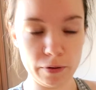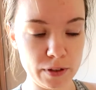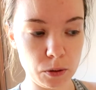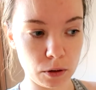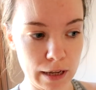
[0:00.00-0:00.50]
we've
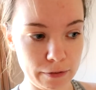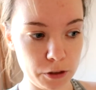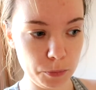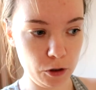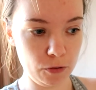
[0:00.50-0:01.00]
still got left
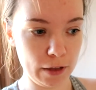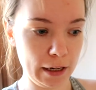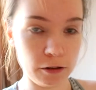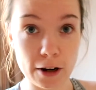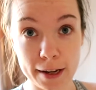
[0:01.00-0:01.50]
to move, and
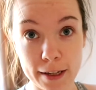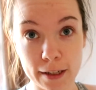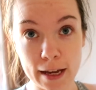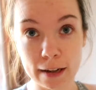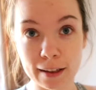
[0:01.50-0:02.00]
then I'll check in
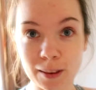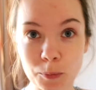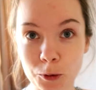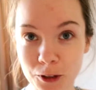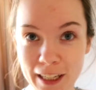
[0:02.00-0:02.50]
again in the
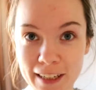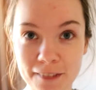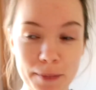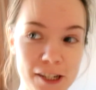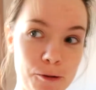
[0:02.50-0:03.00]

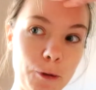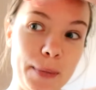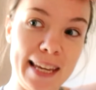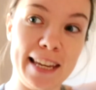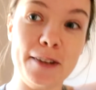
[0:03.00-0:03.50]
morning, which will
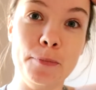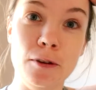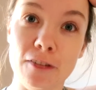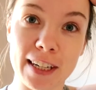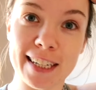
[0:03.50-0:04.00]
be
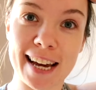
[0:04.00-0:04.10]
moving